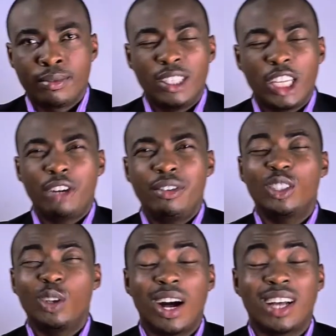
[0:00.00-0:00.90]
the
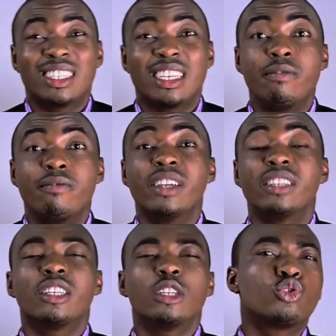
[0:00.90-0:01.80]
Creator has
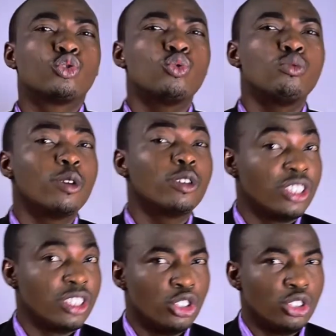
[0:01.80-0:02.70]
invested too much
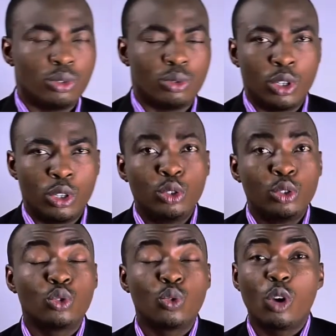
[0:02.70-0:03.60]
in you
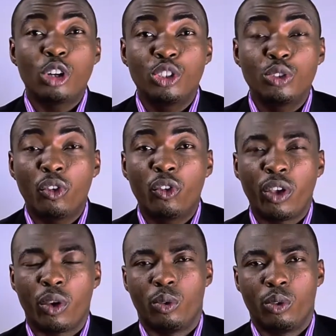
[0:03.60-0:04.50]
to watch you
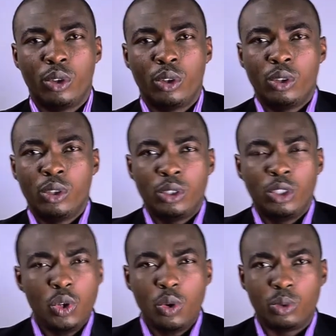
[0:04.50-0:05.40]
fail.
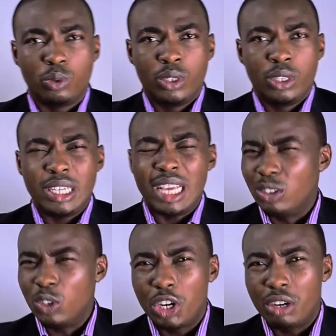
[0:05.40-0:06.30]
No, He has
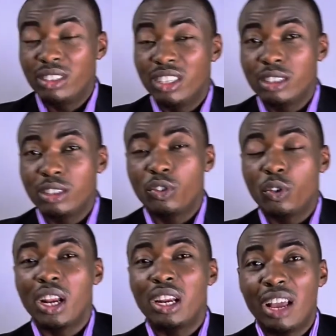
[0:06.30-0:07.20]
not created you for
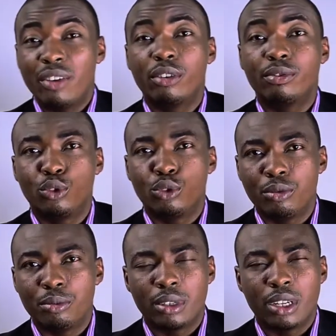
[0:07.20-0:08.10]
a life of
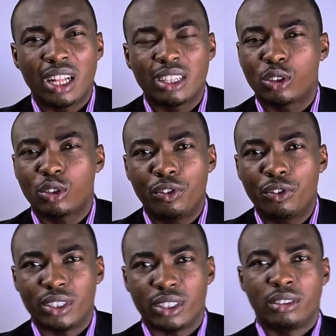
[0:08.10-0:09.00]
doom and suffering.